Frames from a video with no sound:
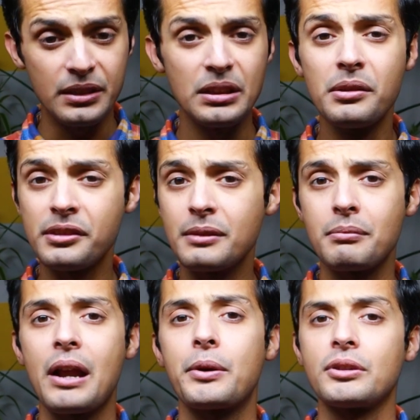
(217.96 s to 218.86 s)
do you think
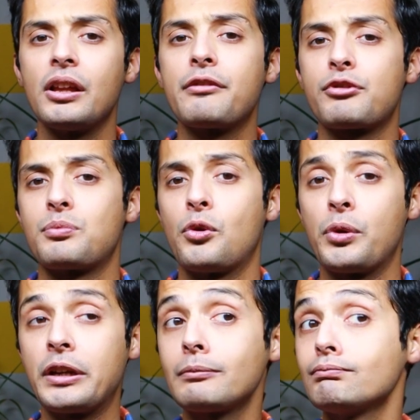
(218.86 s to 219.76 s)
married life is
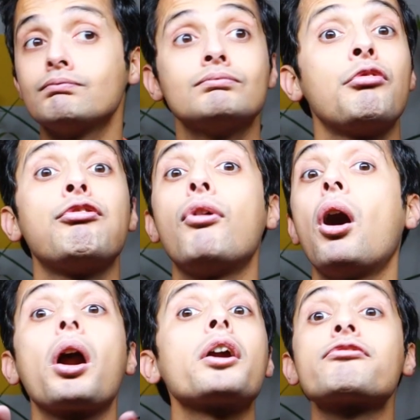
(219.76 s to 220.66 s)
boring?
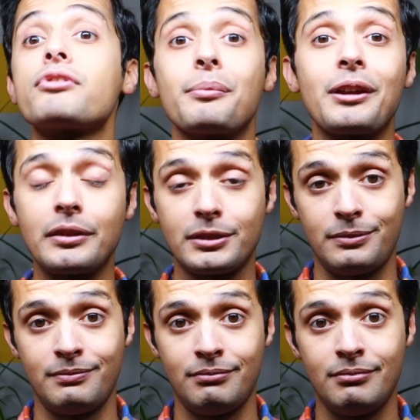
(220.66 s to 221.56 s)
Far from
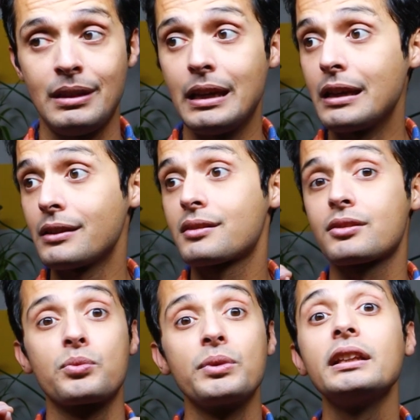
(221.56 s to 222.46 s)
it.
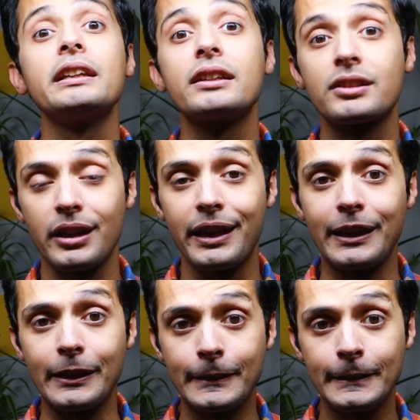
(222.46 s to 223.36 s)
It's really
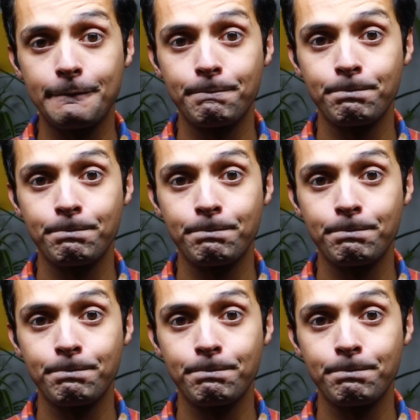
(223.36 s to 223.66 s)
exciting.